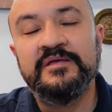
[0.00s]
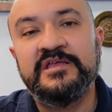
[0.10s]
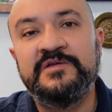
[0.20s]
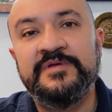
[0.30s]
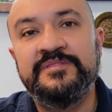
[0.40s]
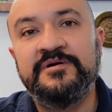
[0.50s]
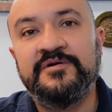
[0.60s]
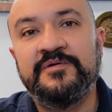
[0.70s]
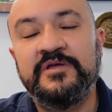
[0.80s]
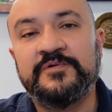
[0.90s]
even
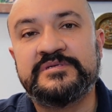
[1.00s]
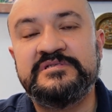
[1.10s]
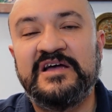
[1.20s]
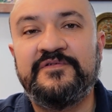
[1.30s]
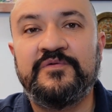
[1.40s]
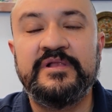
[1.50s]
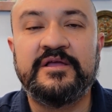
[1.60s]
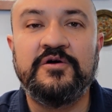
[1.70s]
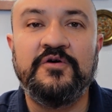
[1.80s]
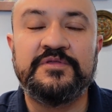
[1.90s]
though it was never really
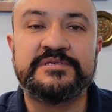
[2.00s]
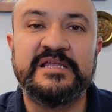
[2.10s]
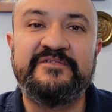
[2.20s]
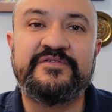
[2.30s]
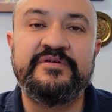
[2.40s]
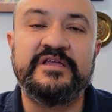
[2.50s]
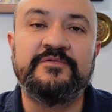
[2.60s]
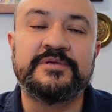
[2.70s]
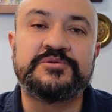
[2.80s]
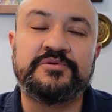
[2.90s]
called slavery, it
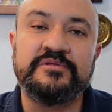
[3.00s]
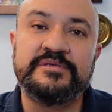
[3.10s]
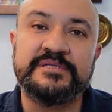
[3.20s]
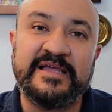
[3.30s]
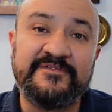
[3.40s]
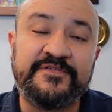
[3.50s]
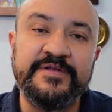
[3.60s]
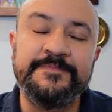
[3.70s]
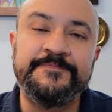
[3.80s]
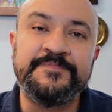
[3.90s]
was certainly slavery.